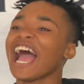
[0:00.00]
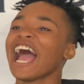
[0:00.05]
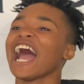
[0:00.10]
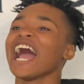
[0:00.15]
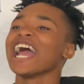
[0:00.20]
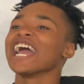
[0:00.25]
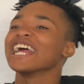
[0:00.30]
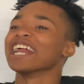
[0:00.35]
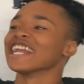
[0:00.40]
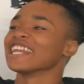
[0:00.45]

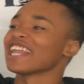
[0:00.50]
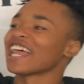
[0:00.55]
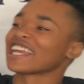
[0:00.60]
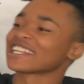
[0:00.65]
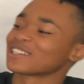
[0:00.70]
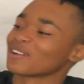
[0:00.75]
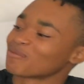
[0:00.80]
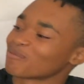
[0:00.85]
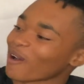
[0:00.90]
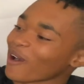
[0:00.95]
And like
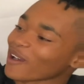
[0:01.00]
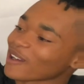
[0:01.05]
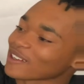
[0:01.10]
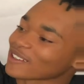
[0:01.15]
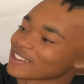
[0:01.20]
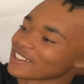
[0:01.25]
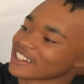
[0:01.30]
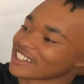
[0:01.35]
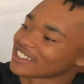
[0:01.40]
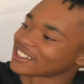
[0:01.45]
the burger
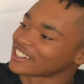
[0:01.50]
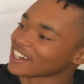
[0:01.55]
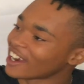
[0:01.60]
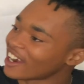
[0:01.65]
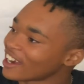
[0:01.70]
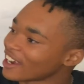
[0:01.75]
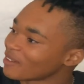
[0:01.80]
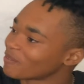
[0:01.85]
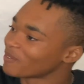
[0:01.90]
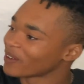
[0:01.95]
looked
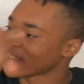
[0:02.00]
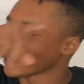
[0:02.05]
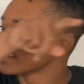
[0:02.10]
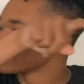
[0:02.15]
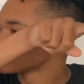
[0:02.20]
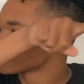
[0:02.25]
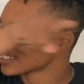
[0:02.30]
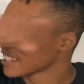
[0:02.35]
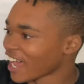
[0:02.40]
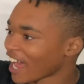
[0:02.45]
dumb, but
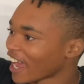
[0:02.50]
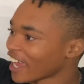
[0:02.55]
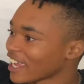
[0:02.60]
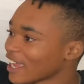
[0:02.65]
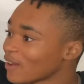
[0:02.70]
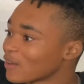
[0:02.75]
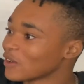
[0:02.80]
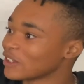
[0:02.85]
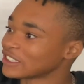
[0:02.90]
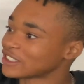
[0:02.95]
inside
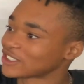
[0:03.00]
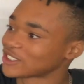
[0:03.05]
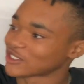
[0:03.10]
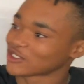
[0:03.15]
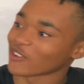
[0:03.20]
it was straight